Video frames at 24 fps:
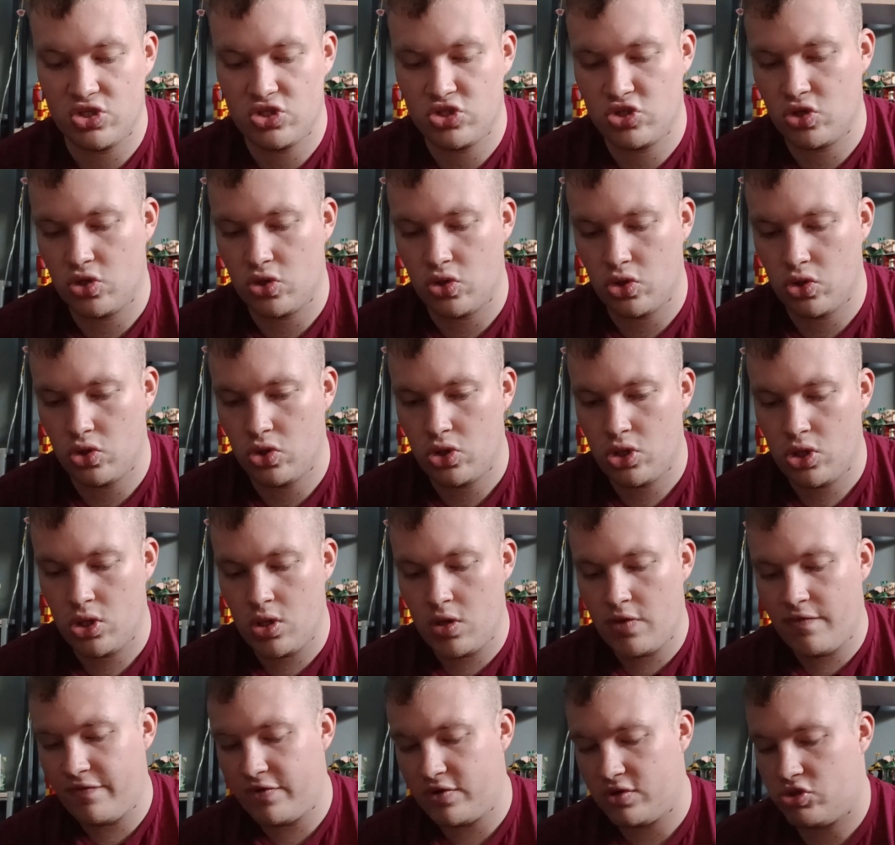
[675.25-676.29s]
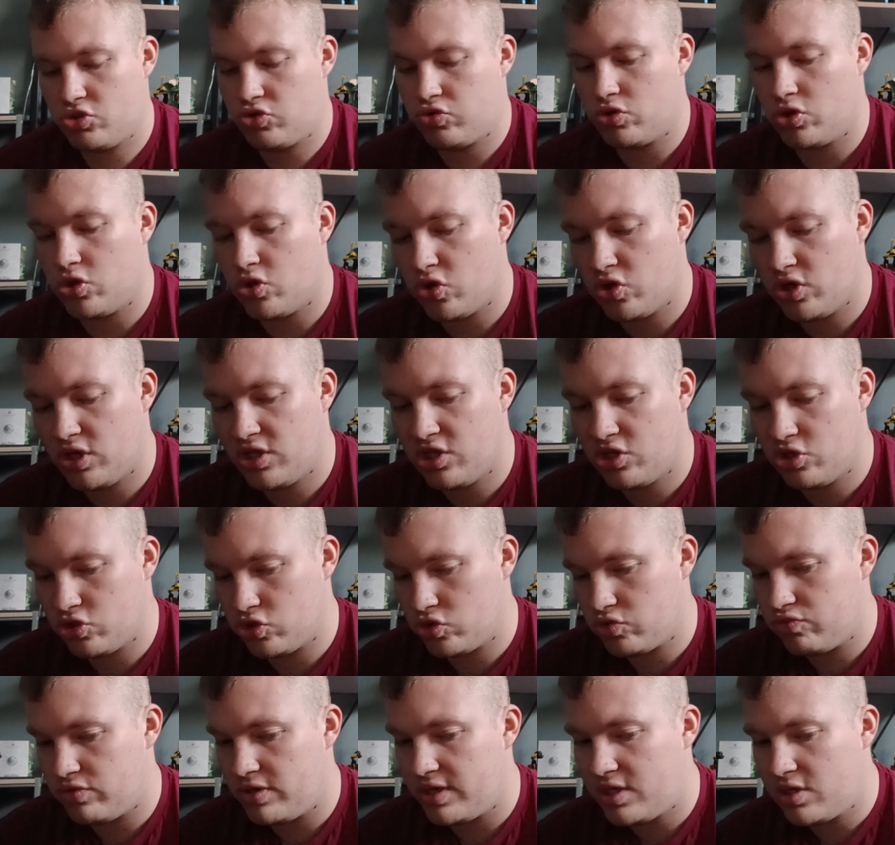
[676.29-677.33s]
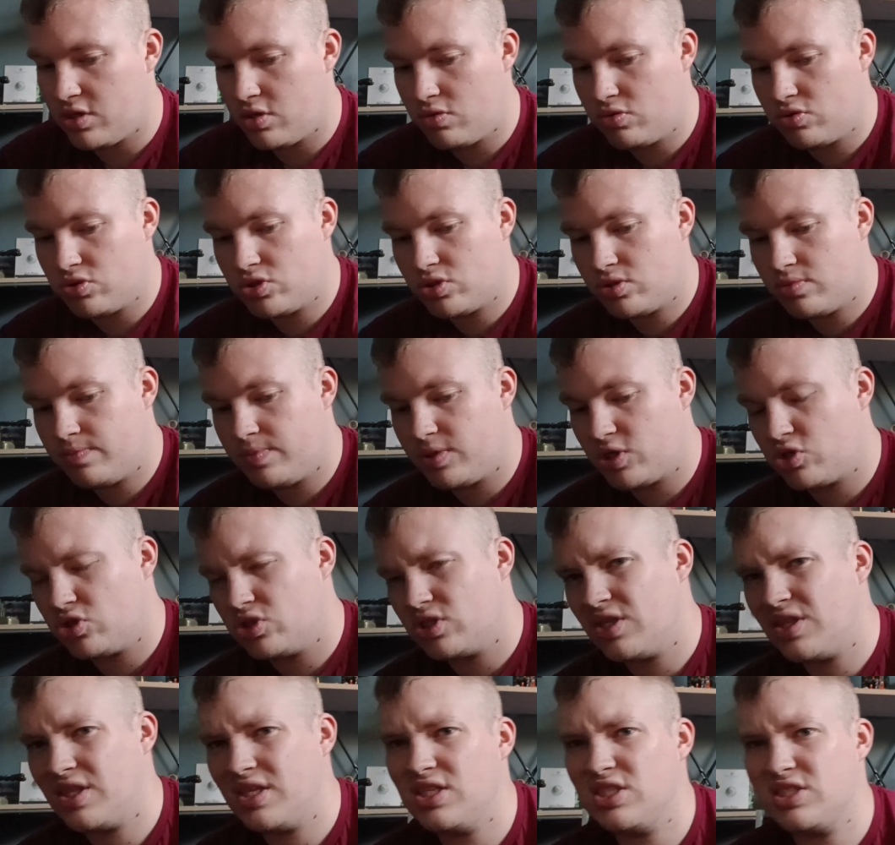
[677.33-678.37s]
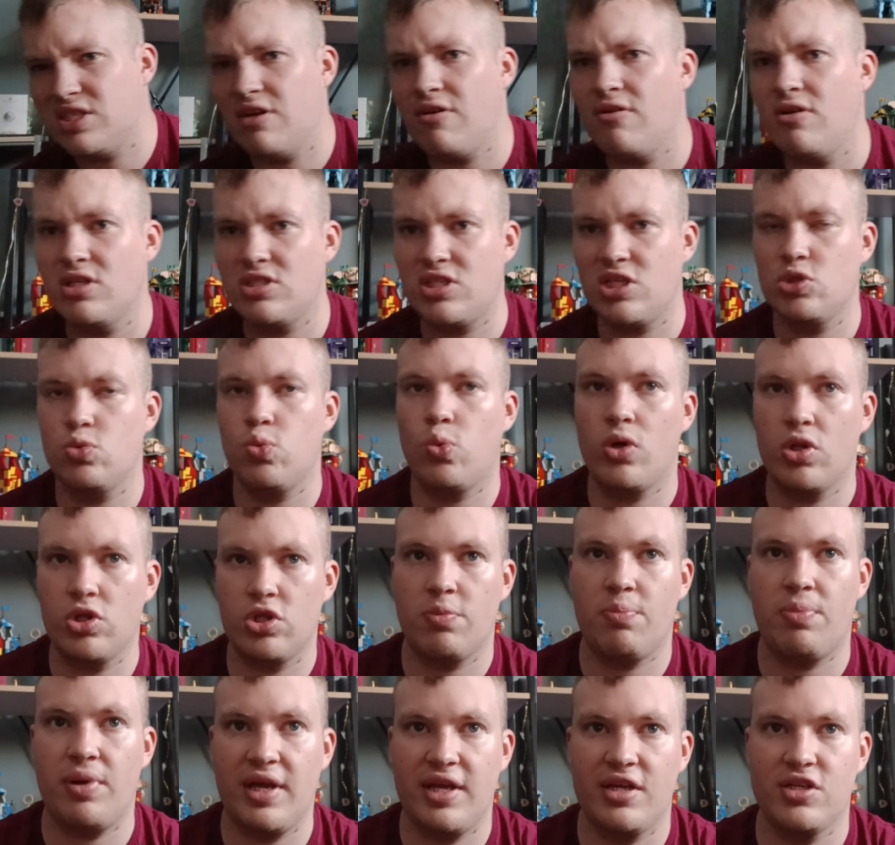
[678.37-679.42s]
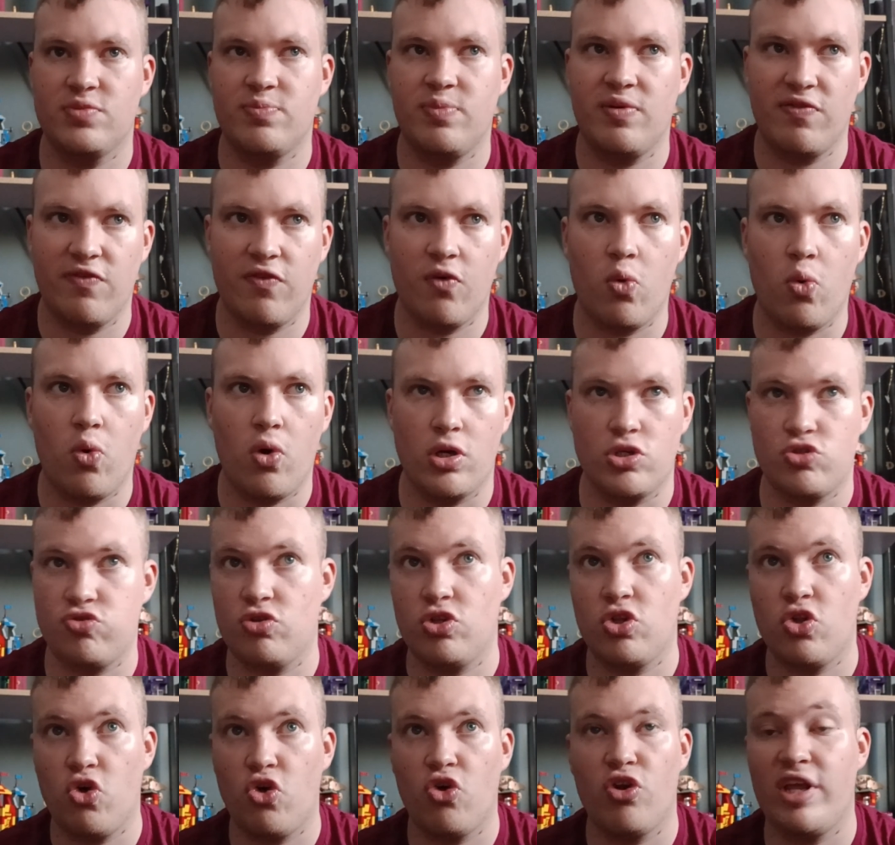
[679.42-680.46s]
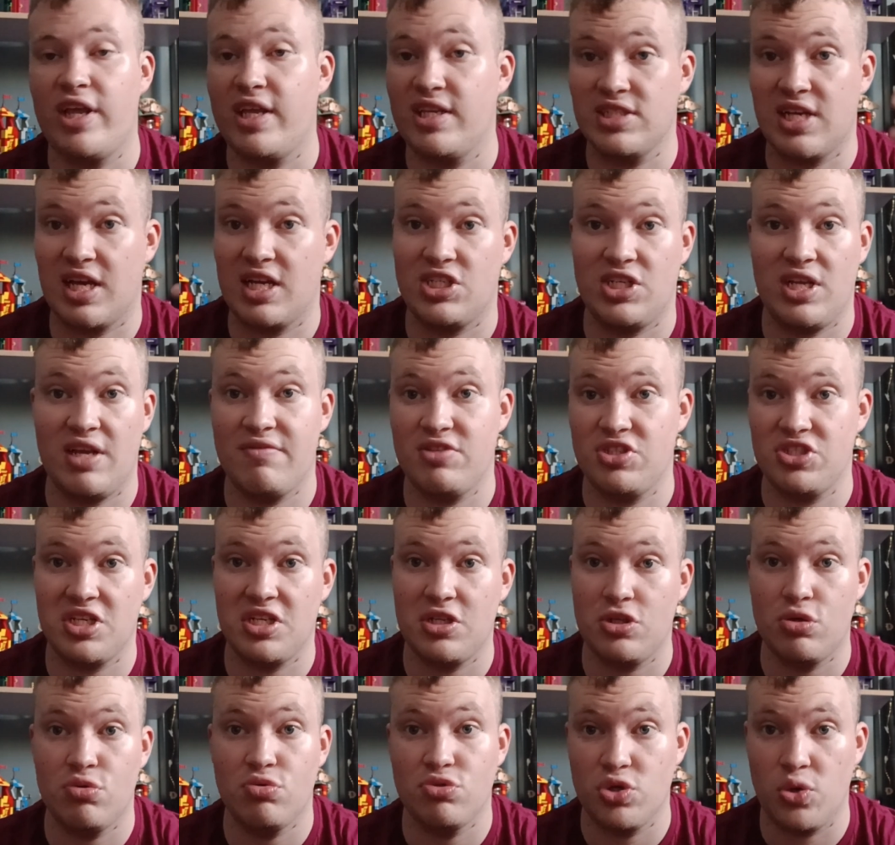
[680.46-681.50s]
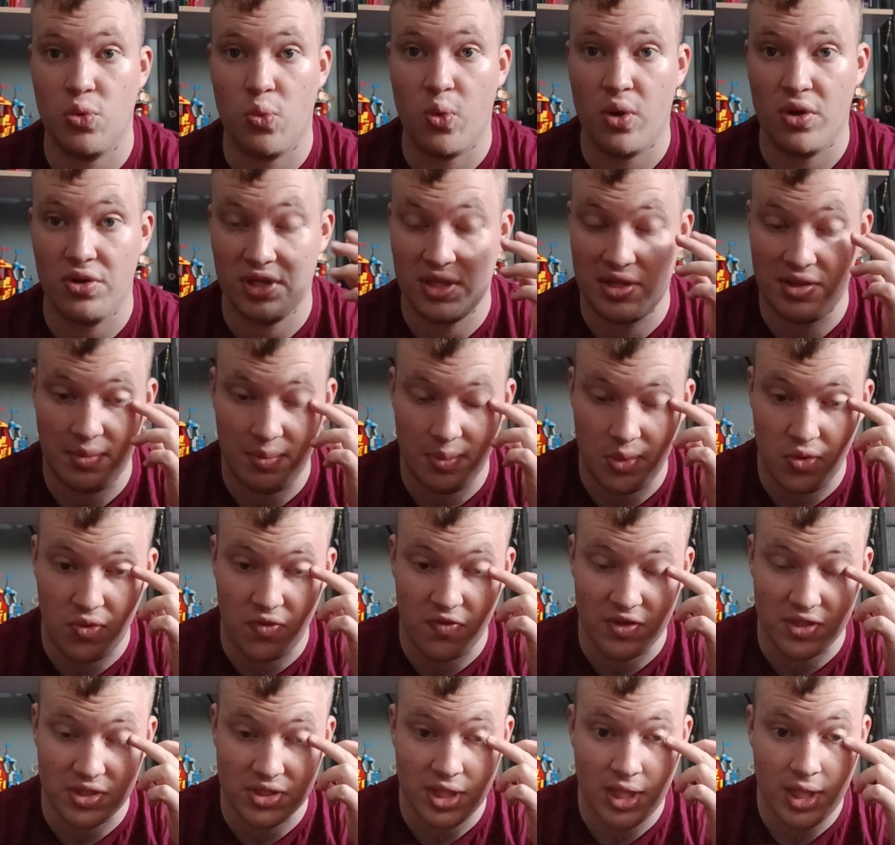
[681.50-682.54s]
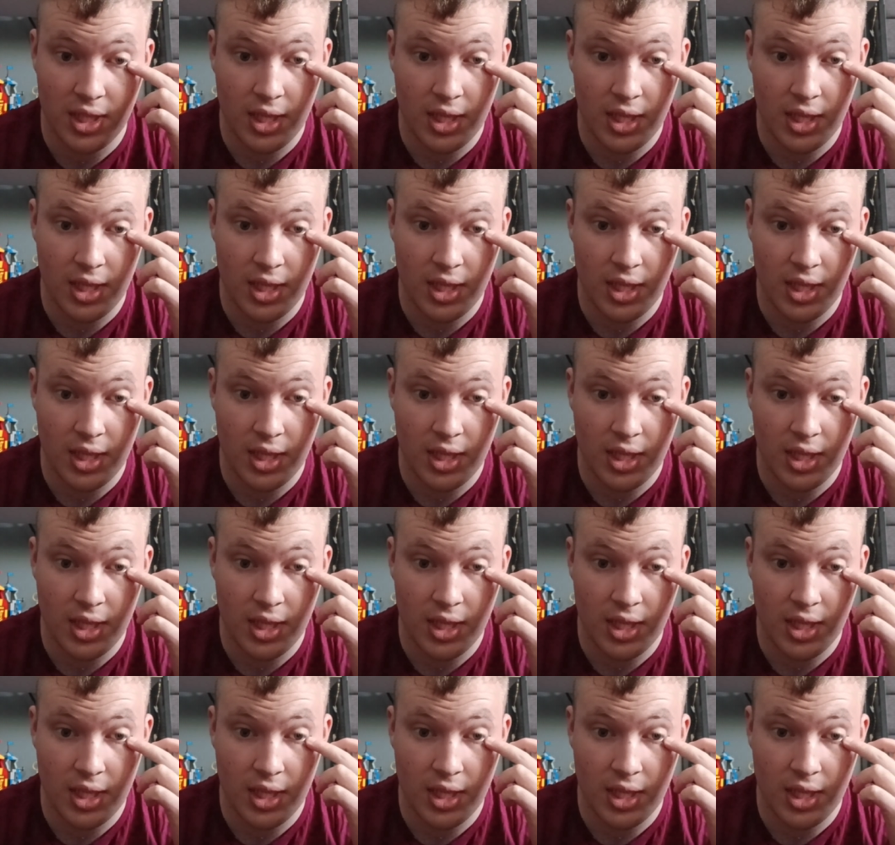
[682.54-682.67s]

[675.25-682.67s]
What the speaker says: So for Trelawney they just reused, because I think Sirius's wand appears before Trelawney's actually ever seen using a wand in the movies.